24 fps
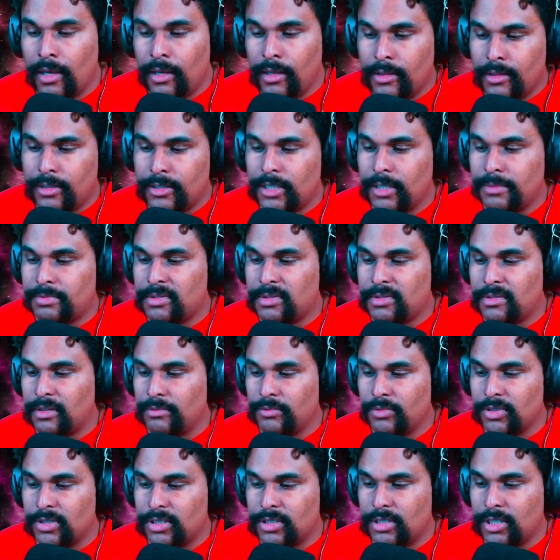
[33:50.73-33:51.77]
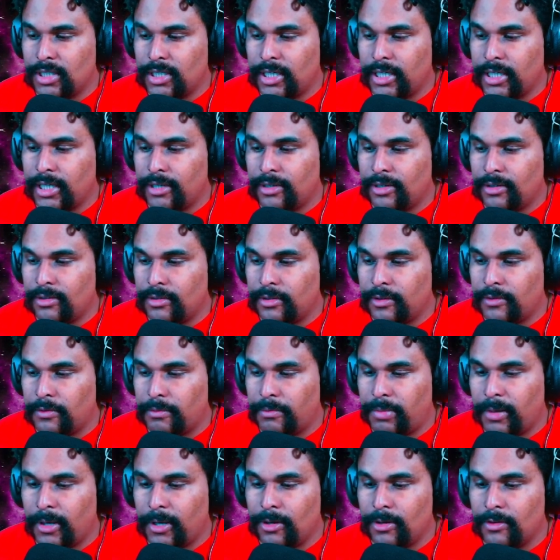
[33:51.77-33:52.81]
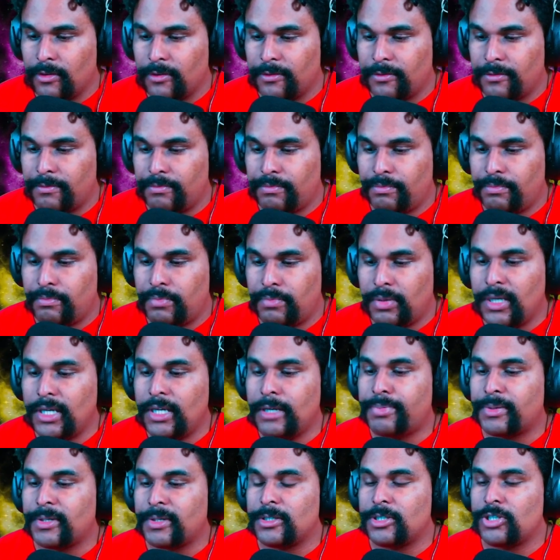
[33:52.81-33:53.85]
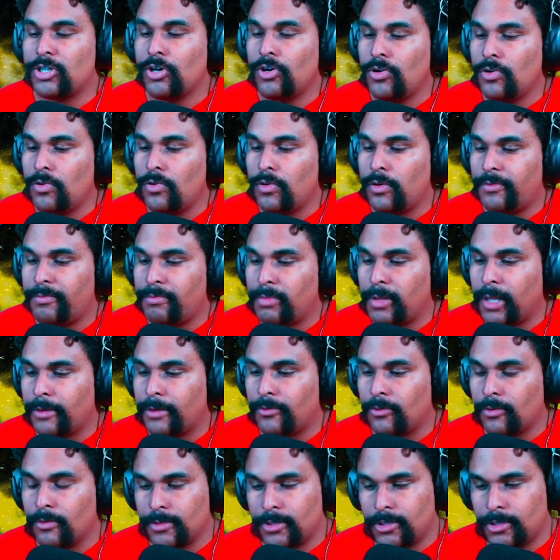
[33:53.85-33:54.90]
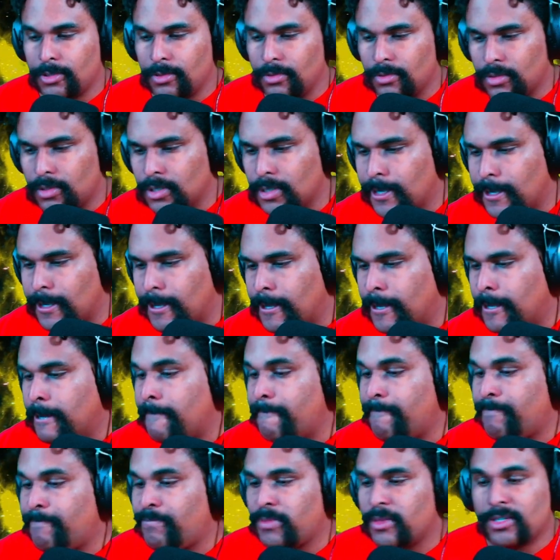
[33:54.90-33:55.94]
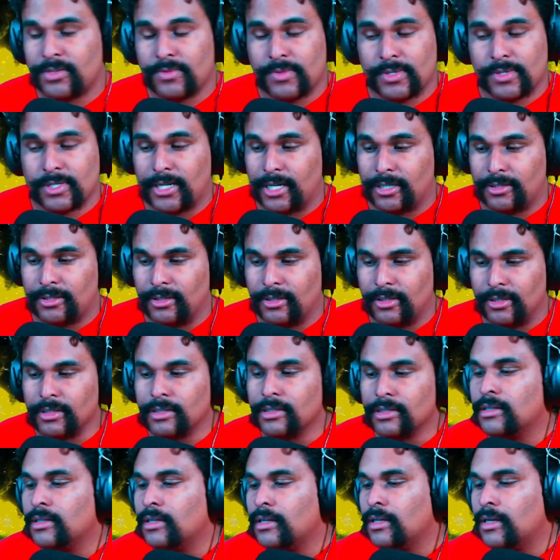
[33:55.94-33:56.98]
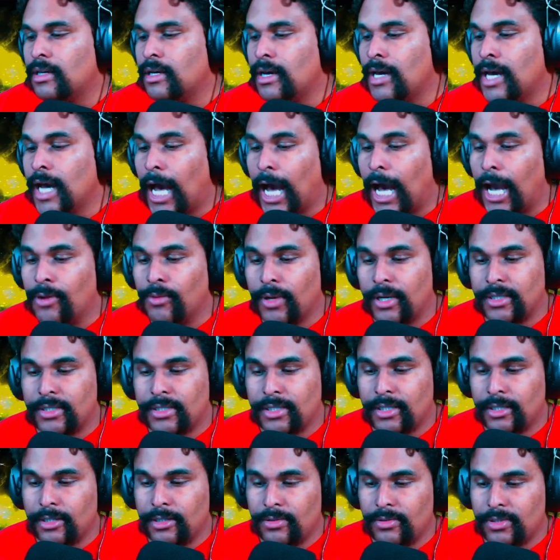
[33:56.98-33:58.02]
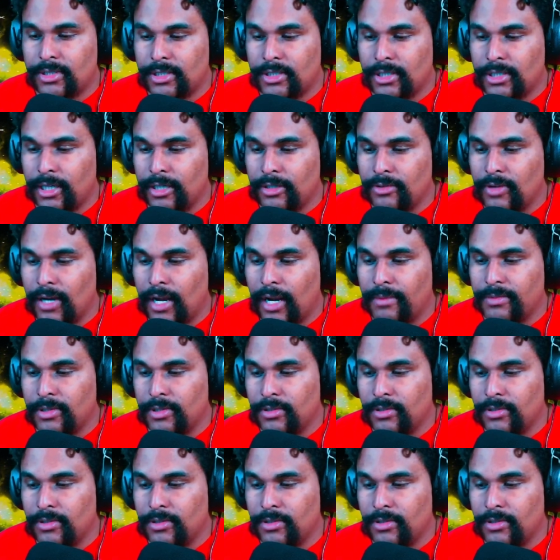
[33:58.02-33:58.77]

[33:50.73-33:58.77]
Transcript: the tips of them were sticking out of a pair of peep toe platform shoes. This was not good. I ran to the newsstand, grabbed a